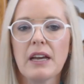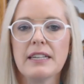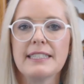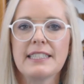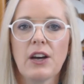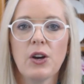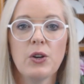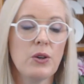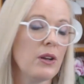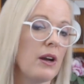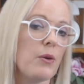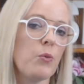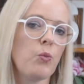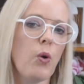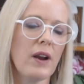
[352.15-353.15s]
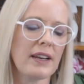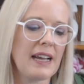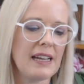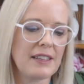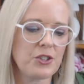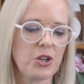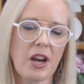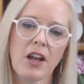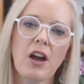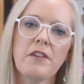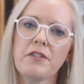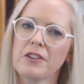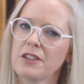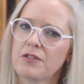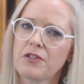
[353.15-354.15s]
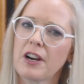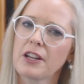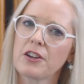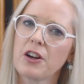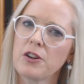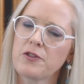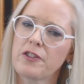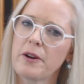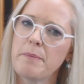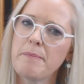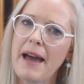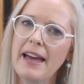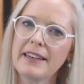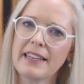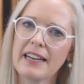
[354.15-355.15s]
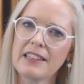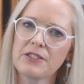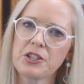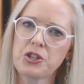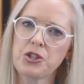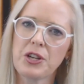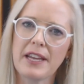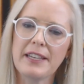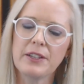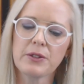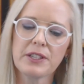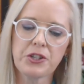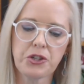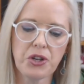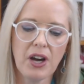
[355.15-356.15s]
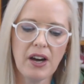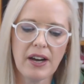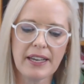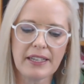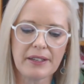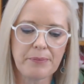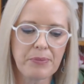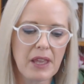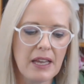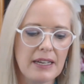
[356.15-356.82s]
So what color should I go for? Should I go for a matte color, a sheen, or a shine?